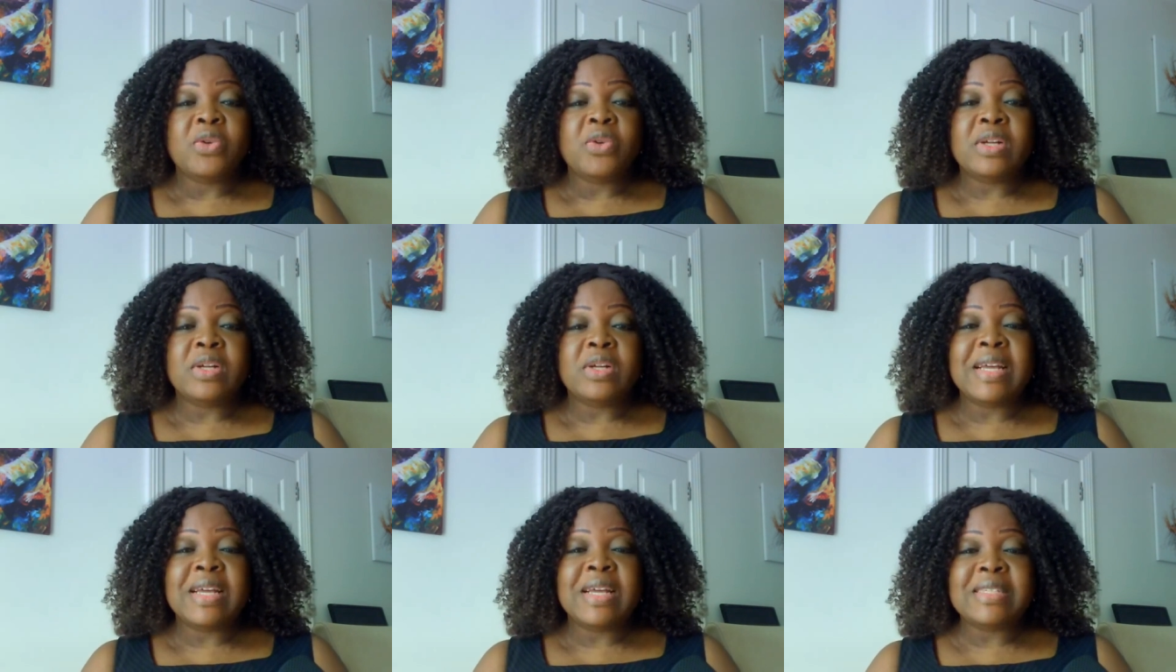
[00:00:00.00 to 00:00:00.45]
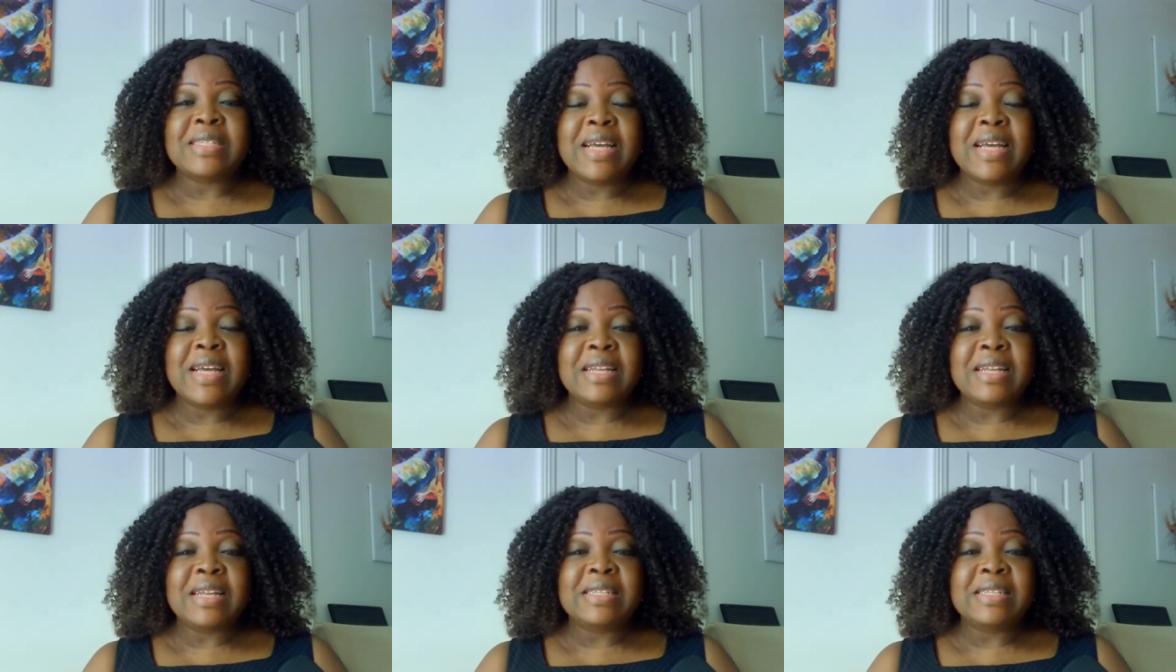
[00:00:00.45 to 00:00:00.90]
to
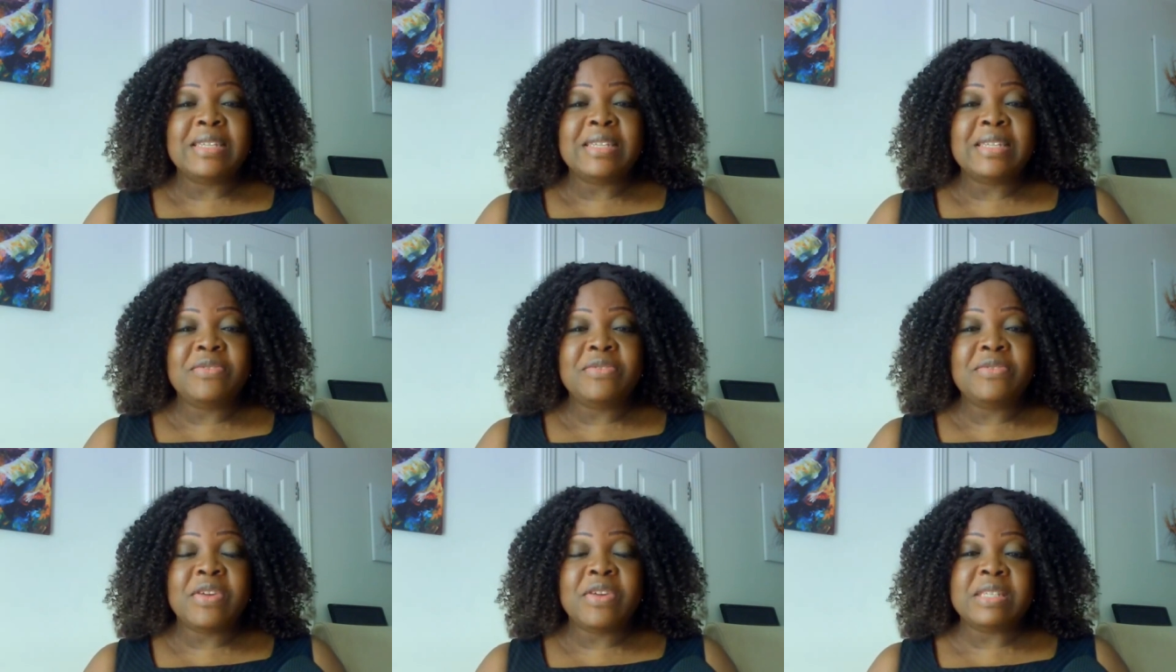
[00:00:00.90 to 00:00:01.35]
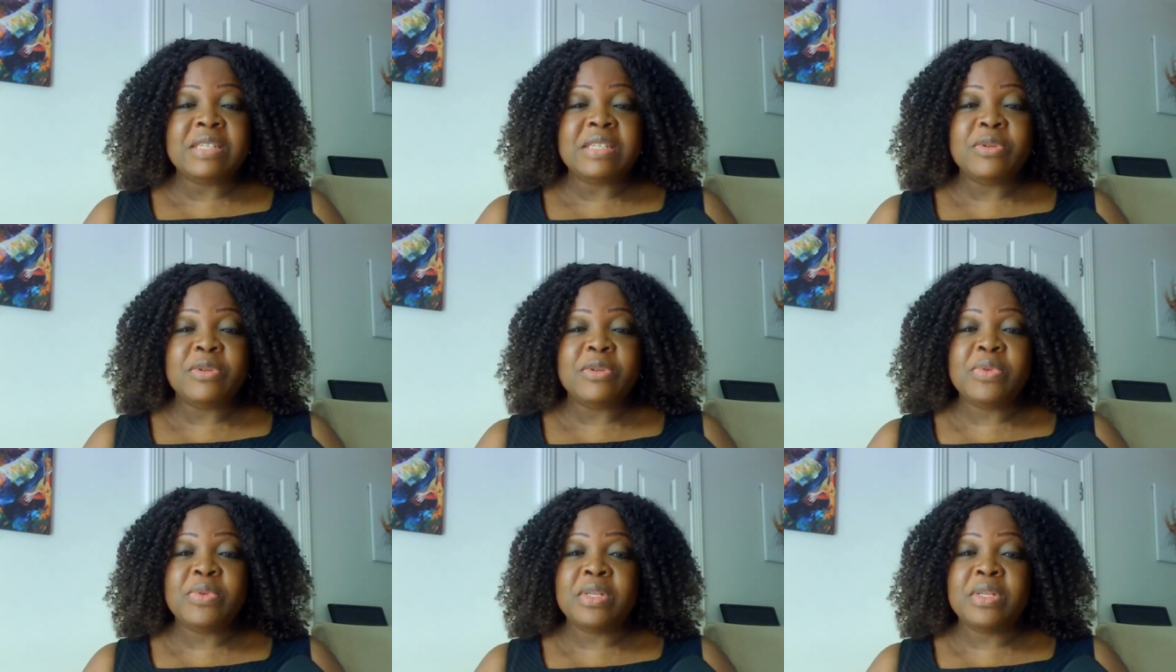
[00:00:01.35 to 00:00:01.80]
understand the difference
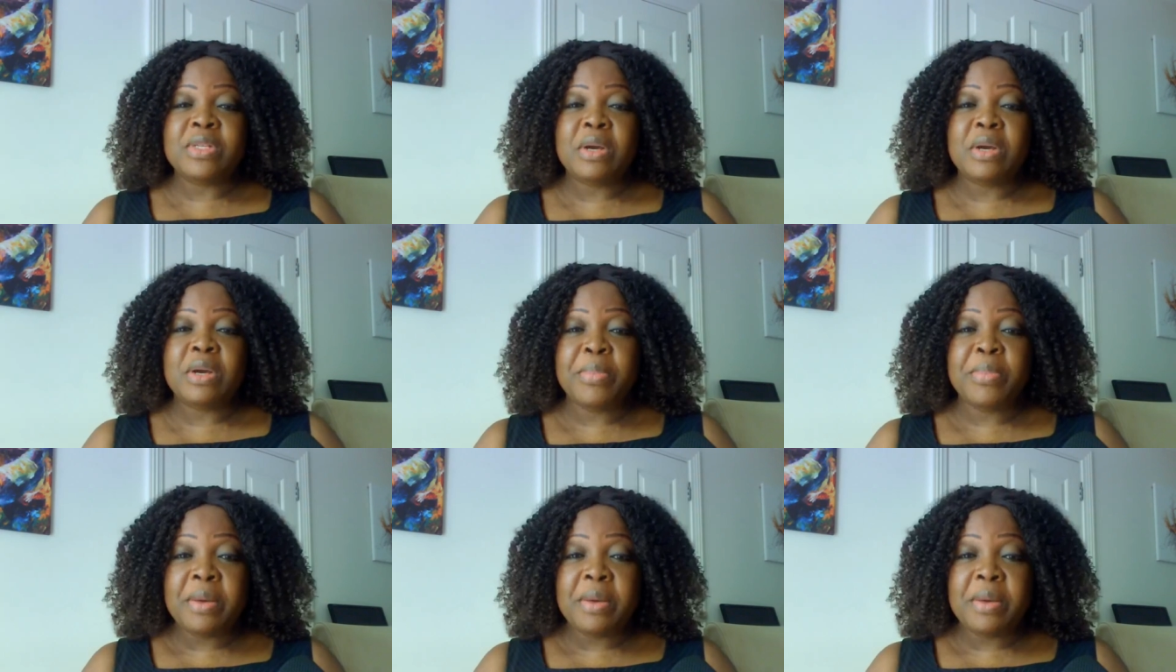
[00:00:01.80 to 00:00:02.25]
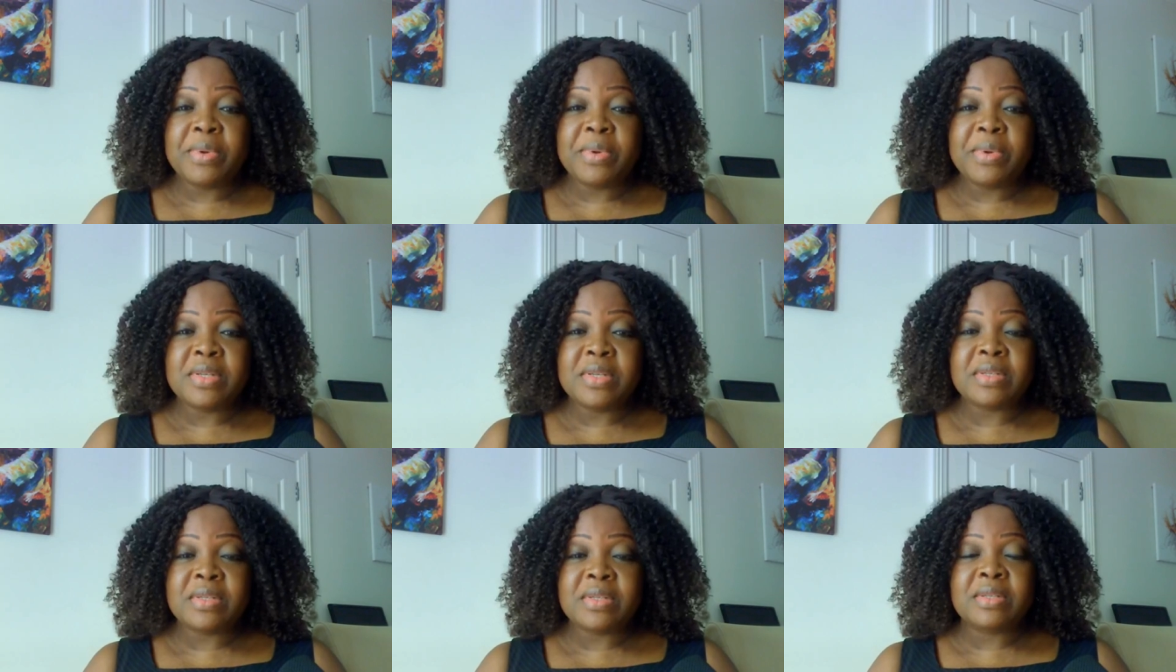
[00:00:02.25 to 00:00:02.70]
between your
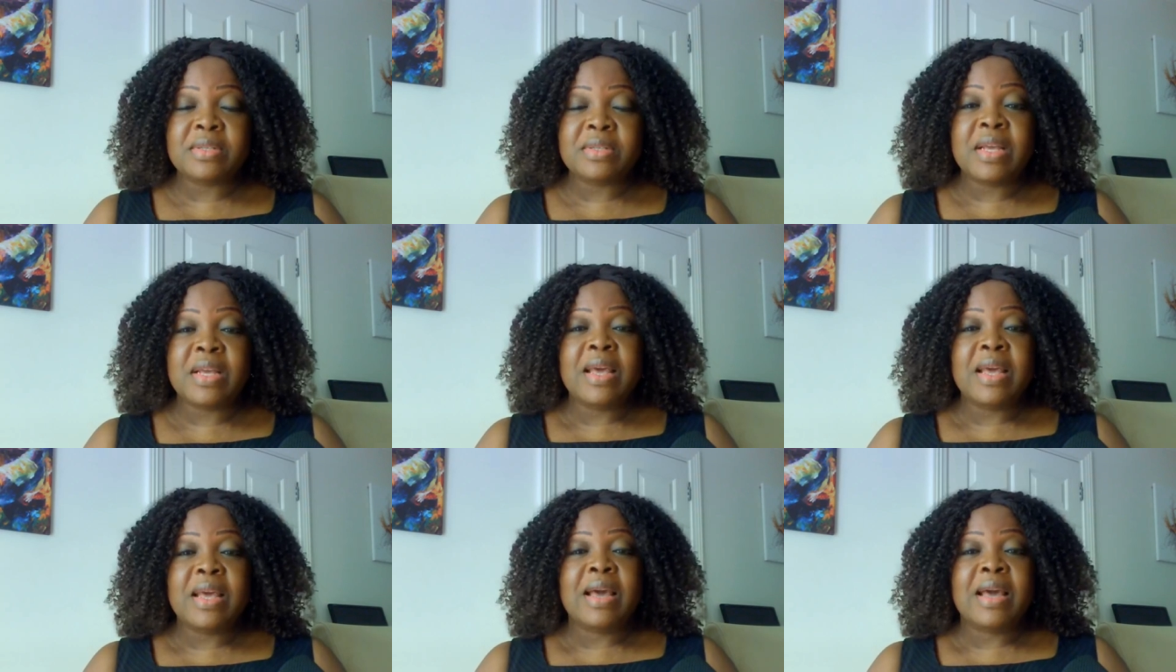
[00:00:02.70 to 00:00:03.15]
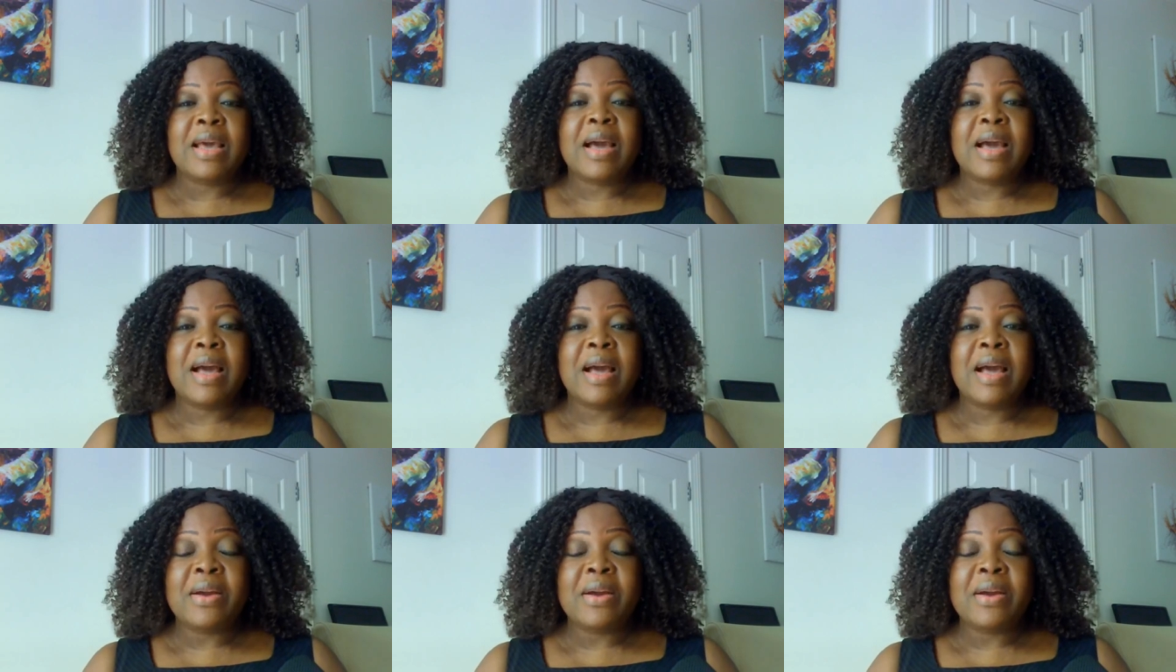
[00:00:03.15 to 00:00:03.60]
purpose,
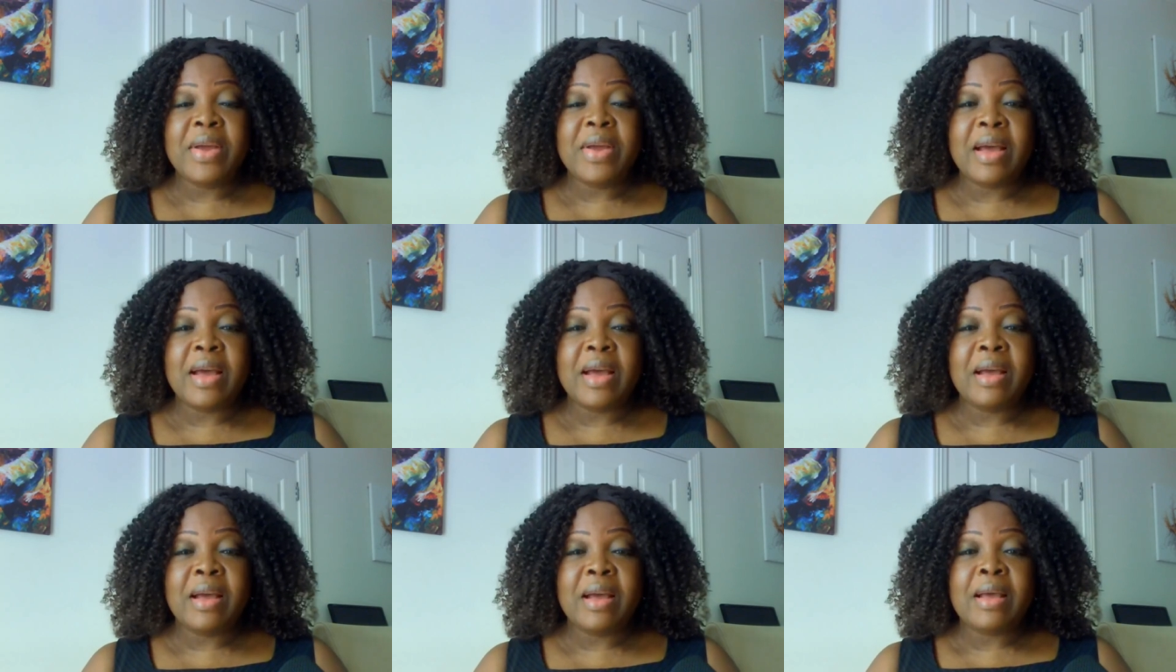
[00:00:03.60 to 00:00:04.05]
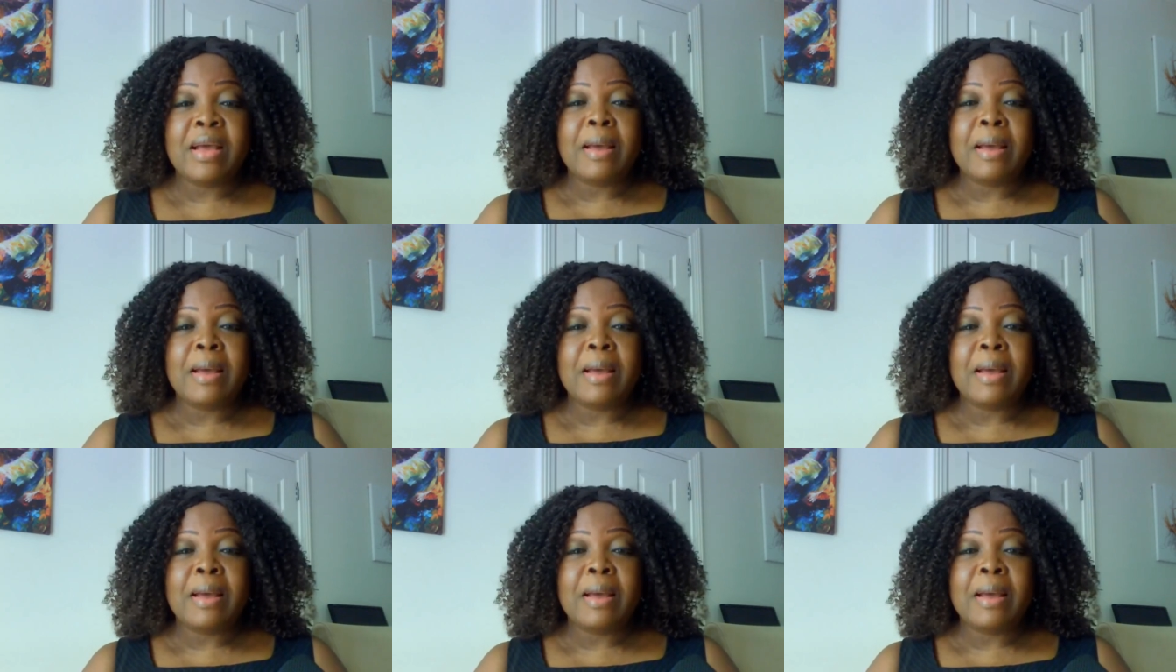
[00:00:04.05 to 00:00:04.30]
career,